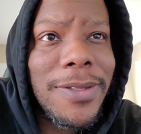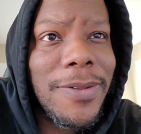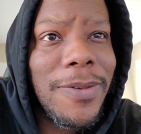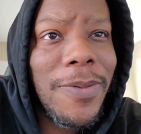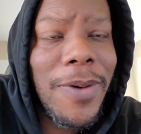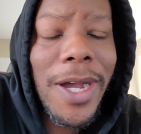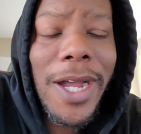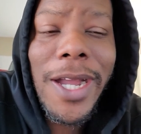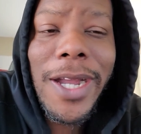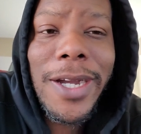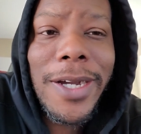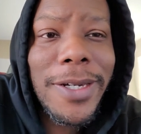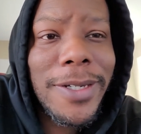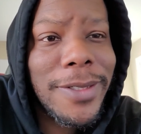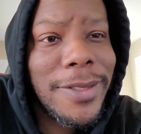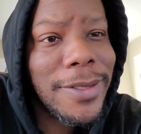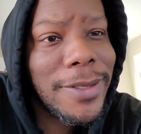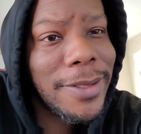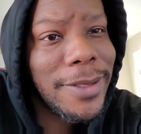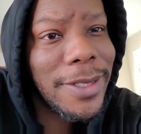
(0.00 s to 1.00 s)
wow,
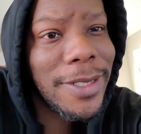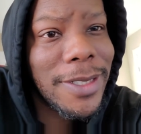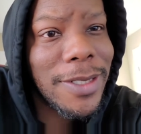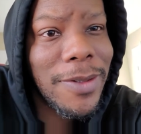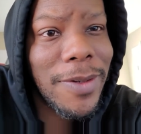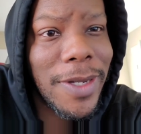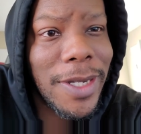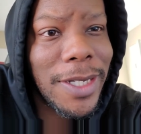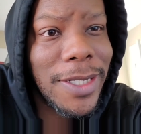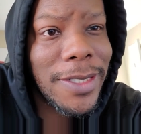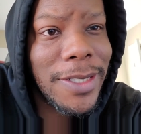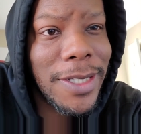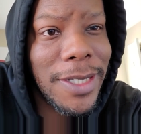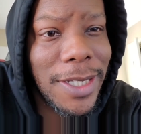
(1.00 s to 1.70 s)
that's crazy.